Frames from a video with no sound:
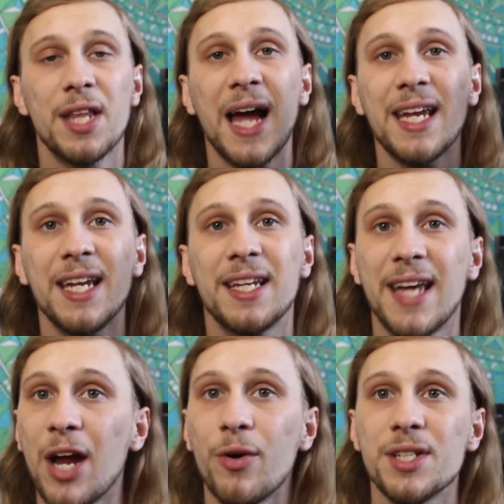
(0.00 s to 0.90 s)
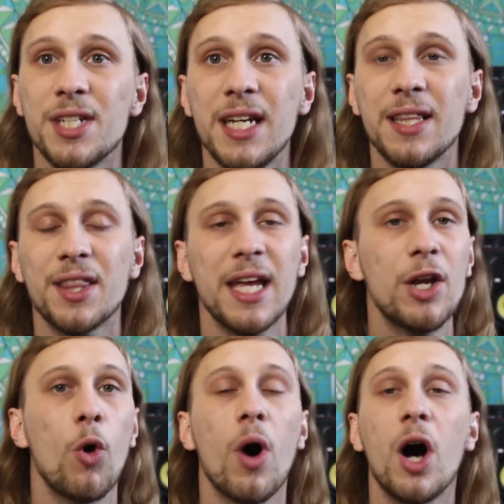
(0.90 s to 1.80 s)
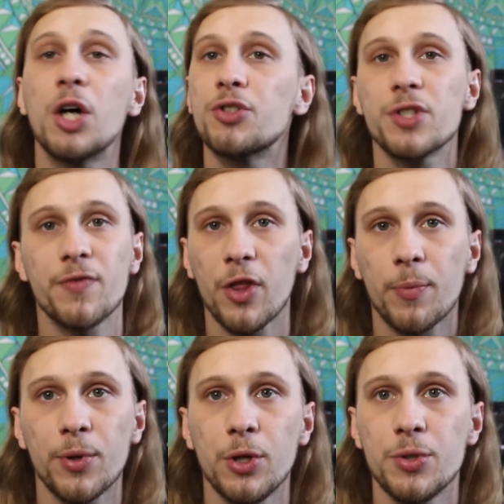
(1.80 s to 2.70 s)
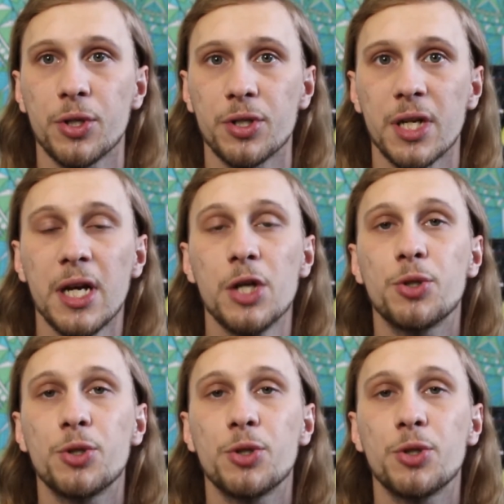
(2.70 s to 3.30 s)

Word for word: I can guarantee that they know hundreds of other producers.